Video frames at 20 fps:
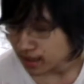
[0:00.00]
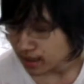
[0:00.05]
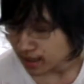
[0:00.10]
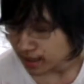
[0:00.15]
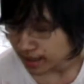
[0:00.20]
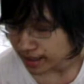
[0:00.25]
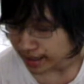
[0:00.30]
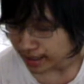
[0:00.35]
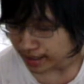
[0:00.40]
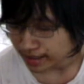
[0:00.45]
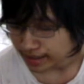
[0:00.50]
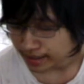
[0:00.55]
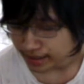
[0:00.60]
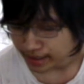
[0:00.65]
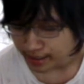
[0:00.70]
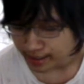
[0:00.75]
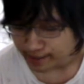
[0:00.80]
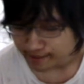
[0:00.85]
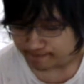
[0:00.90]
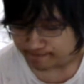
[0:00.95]
And
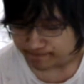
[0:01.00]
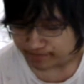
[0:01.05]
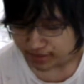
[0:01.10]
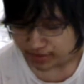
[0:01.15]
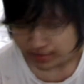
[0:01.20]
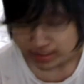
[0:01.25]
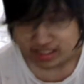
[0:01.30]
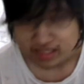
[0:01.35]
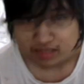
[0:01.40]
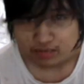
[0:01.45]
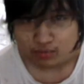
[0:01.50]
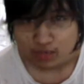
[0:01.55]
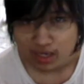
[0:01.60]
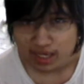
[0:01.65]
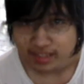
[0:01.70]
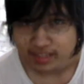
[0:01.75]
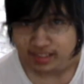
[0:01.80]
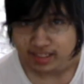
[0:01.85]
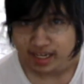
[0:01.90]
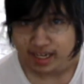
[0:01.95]
the reason why I
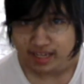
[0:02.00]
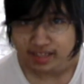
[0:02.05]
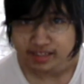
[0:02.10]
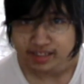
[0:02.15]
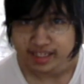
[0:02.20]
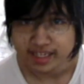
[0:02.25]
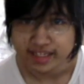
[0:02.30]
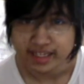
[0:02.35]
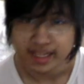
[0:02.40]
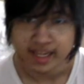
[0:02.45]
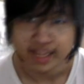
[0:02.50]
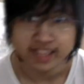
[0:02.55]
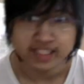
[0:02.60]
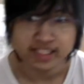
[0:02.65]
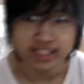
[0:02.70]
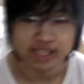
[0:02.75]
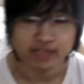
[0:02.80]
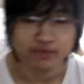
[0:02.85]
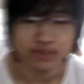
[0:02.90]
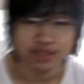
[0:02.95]
decided to get the
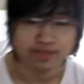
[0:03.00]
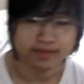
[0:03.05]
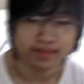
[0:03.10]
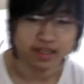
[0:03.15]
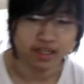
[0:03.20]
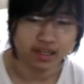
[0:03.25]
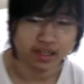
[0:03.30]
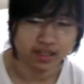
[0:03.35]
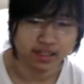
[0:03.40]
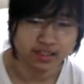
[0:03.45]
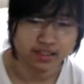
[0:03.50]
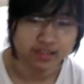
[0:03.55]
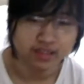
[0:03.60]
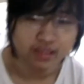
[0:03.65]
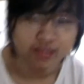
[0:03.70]
headset was because